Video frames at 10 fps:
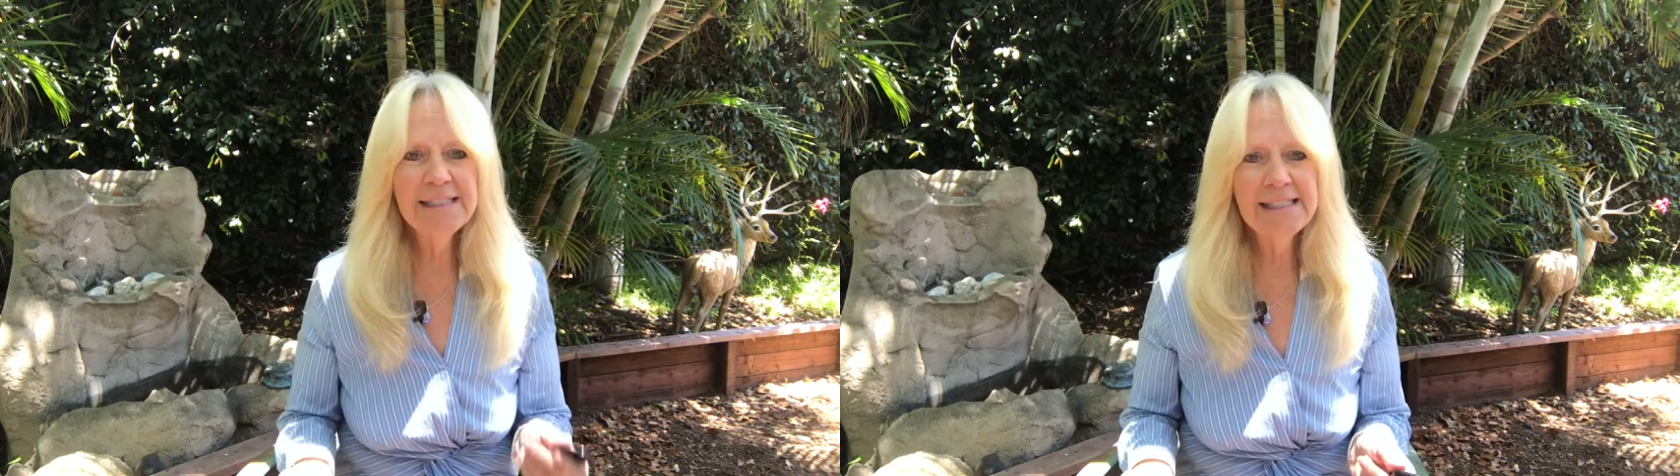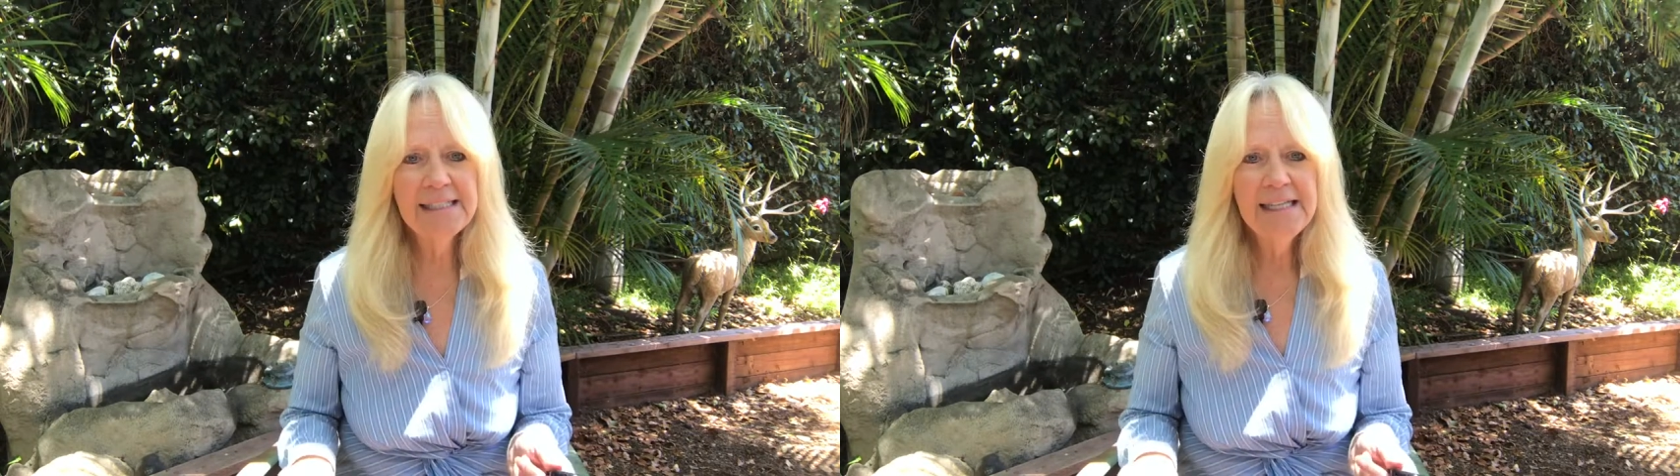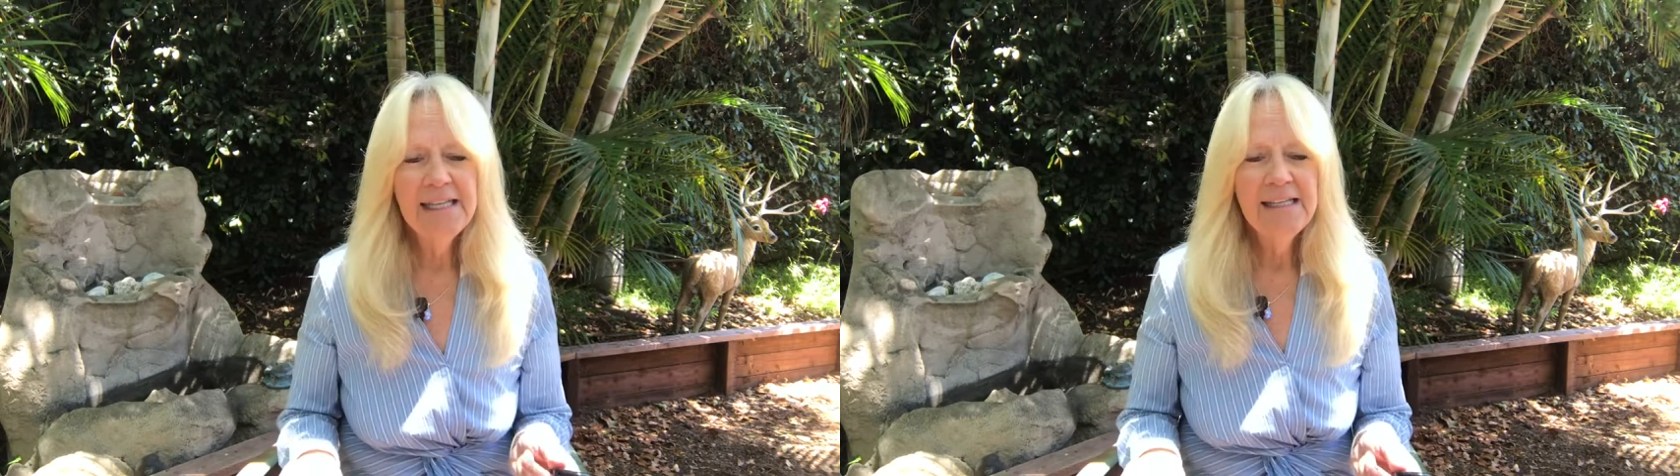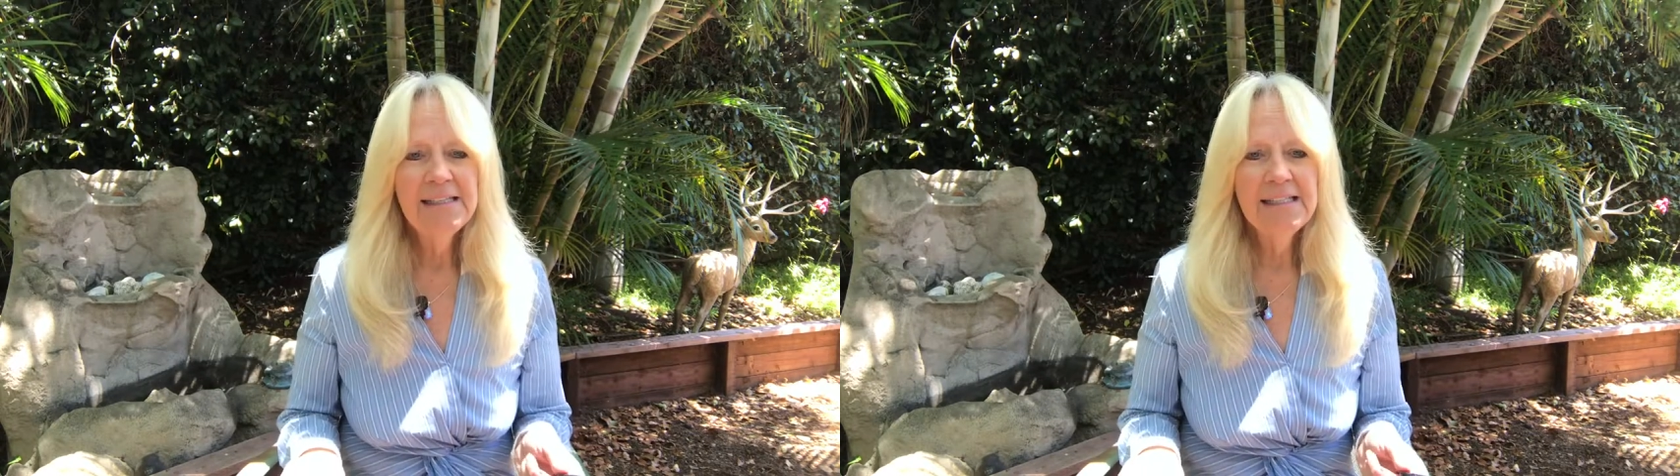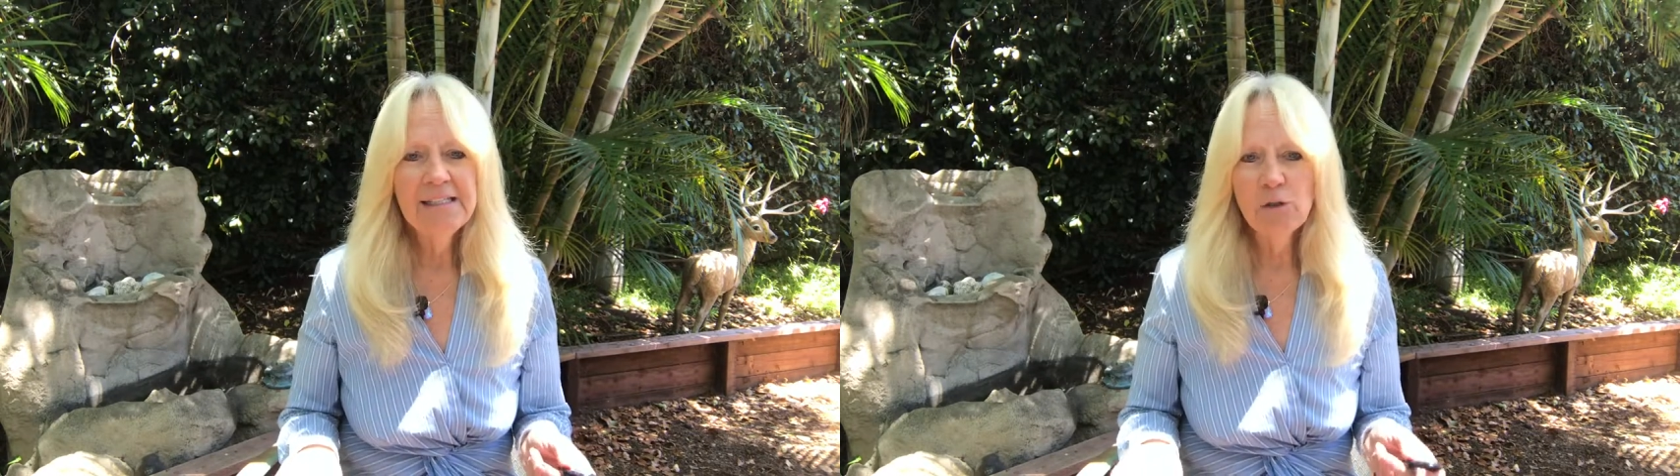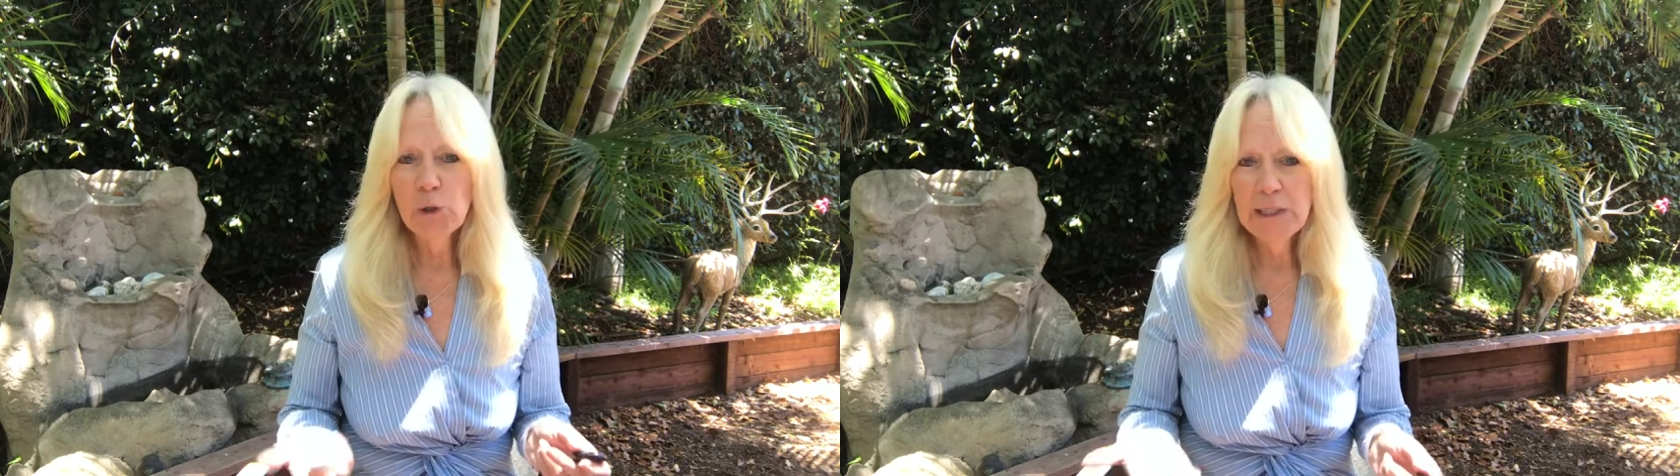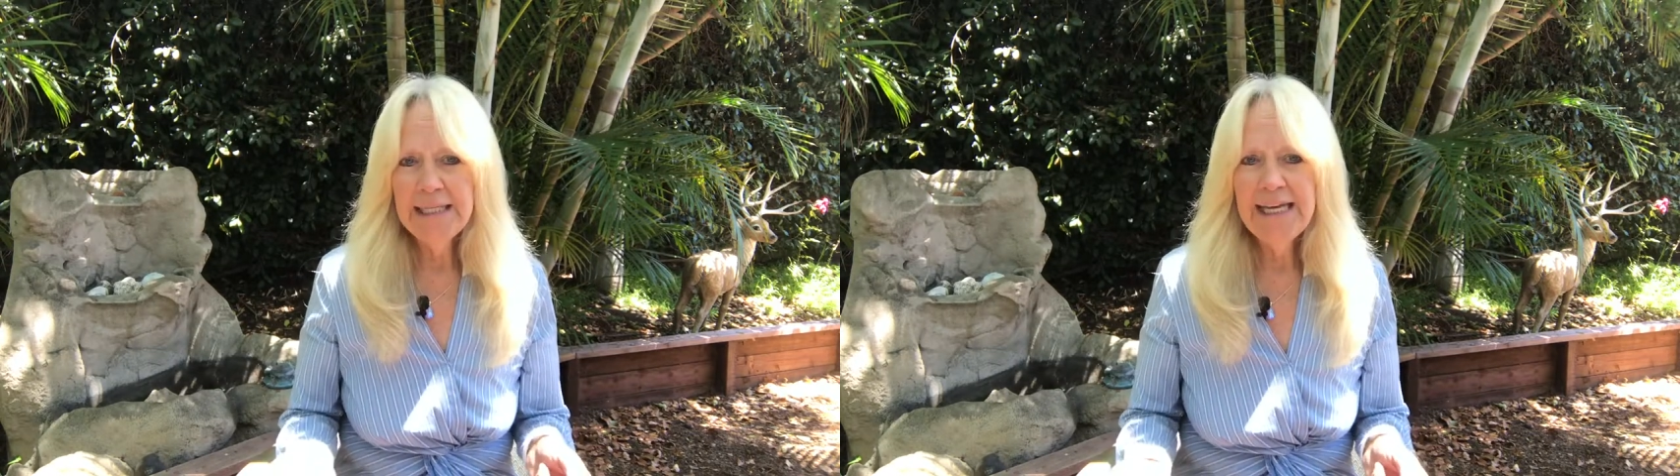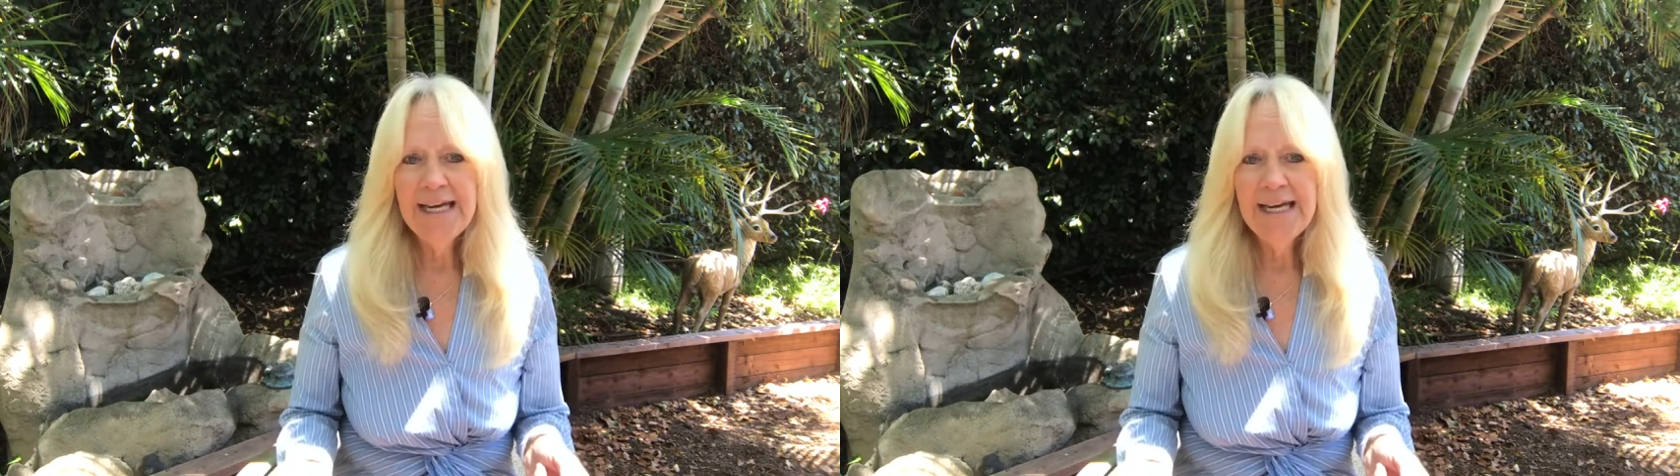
that they're looking